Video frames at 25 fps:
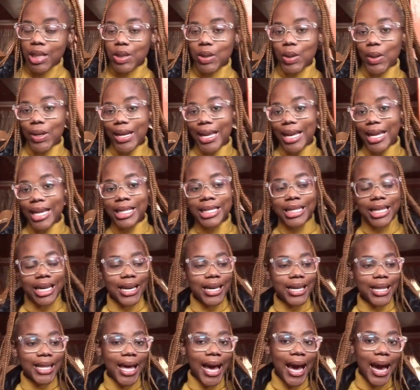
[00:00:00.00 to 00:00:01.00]
donate
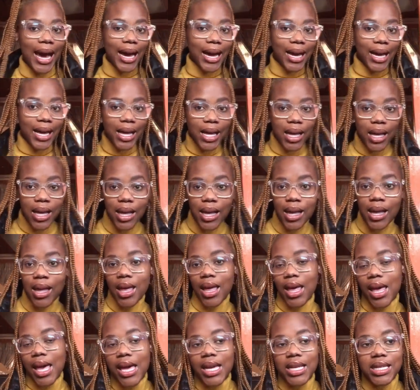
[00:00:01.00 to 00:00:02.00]
a young
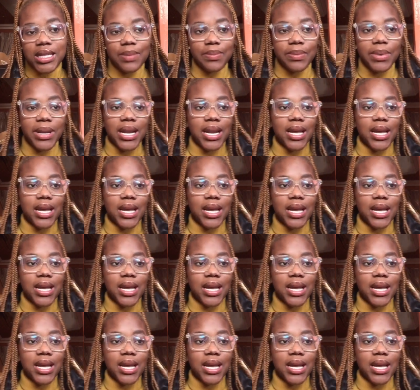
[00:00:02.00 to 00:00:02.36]
8